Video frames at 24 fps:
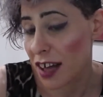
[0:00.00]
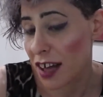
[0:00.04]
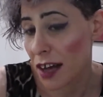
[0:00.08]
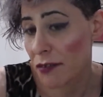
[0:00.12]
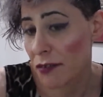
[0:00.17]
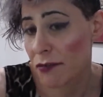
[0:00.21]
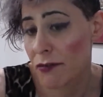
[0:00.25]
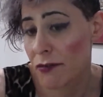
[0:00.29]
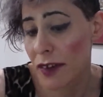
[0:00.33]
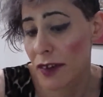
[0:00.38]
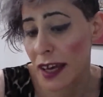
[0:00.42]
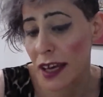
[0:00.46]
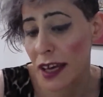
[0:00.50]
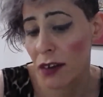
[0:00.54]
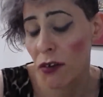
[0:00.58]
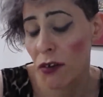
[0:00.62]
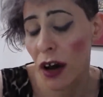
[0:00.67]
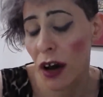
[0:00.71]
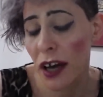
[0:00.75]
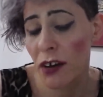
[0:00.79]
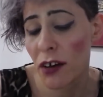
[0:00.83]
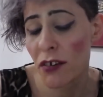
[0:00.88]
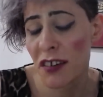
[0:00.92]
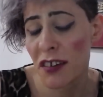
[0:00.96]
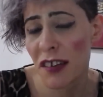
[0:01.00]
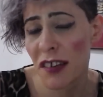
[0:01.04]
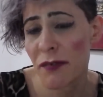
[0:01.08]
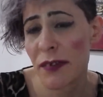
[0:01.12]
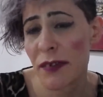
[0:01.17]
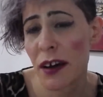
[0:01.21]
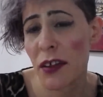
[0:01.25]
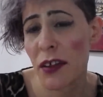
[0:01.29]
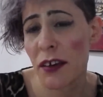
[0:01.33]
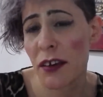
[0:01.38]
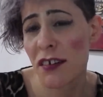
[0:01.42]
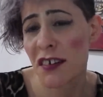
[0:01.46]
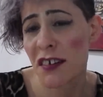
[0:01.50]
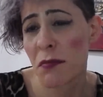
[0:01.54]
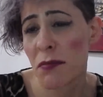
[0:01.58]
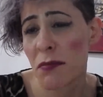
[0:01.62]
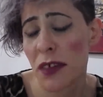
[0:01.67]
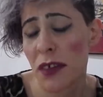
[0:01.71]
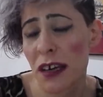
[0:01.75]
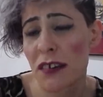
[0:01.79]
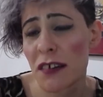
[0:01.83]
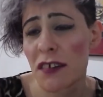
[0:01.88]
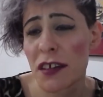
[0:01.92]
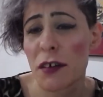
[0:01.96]
I also feel there are some
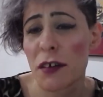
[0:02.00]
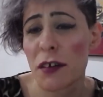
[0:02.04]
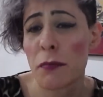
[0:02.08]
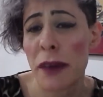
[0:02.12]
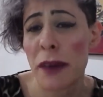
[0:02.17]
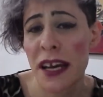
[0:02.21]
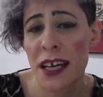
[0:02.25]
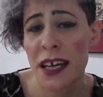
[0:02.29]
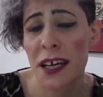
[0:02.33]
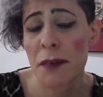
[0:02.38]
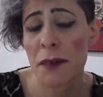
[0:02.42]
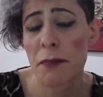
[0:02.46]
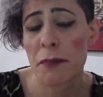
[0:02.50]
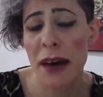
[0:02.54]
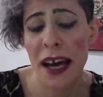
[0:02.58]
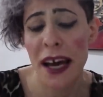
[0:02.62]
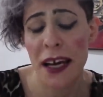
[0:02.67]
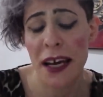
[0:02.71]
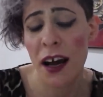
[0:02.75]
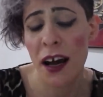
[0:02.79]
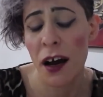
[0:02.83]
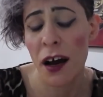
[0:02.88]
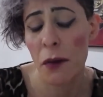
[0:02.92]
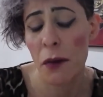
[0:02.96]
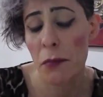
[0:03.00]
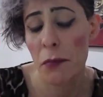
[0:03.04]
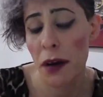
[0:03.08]
things that you're picking back up,